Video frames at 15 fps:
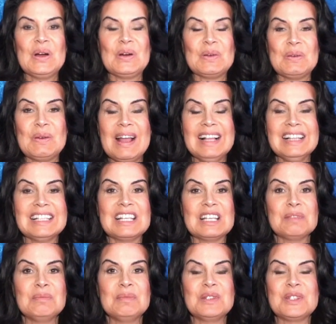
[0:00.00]

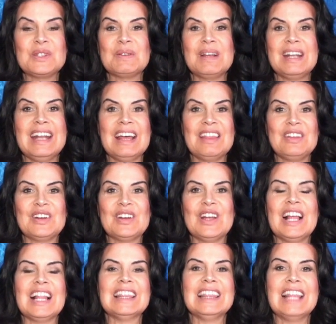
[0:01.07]
welcome to another
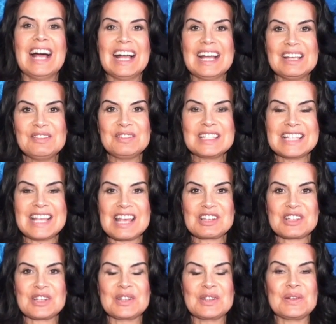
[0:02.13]
live
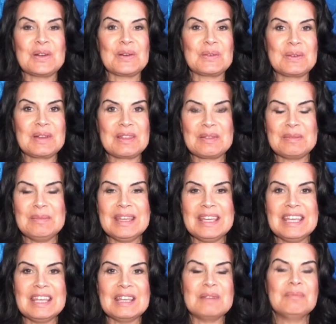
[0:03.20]
session with
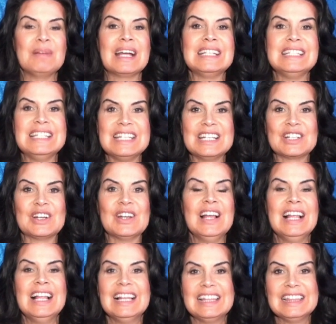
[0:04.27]
me, my dear
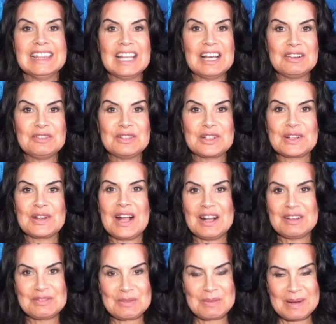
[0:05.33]
lover
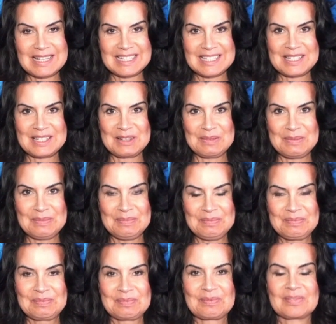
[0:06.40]
of wisdom.
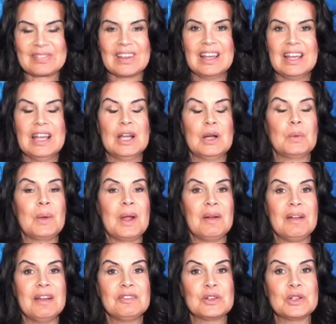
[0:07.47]

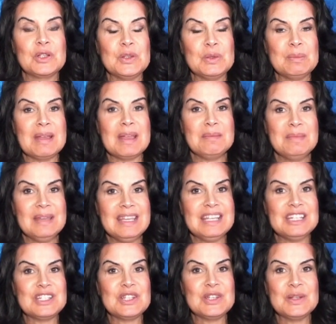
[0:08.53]
Wherever you may
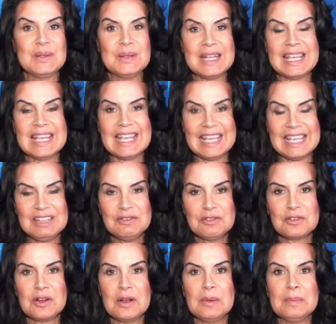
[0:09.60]
be tuning in
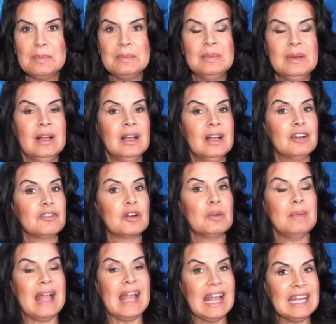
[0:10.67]
from,
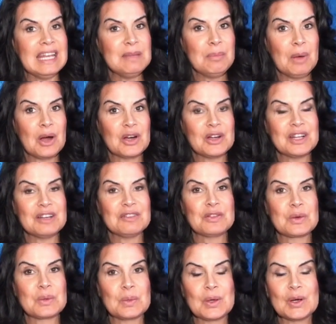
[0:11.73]
from any part of
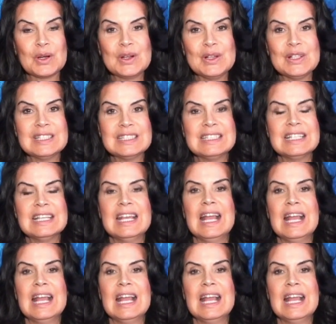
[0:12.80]
the world,